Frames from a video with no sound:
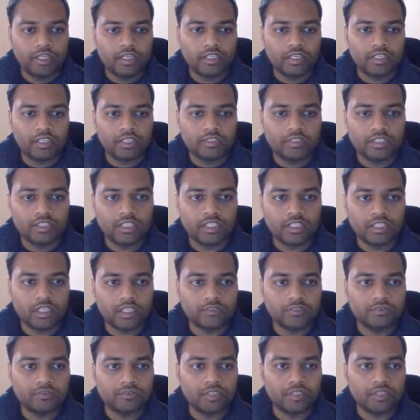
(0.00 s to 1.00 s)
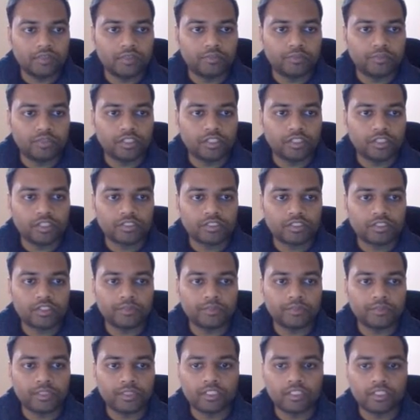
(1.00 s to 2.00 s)
And see, I have put a
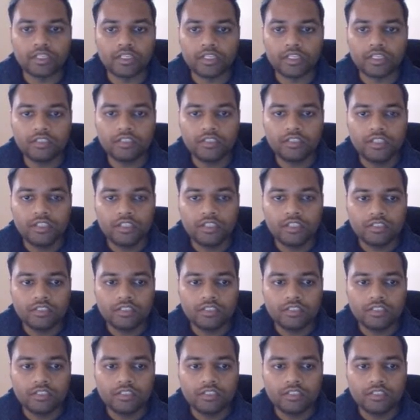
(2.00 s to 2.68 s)
script in the header.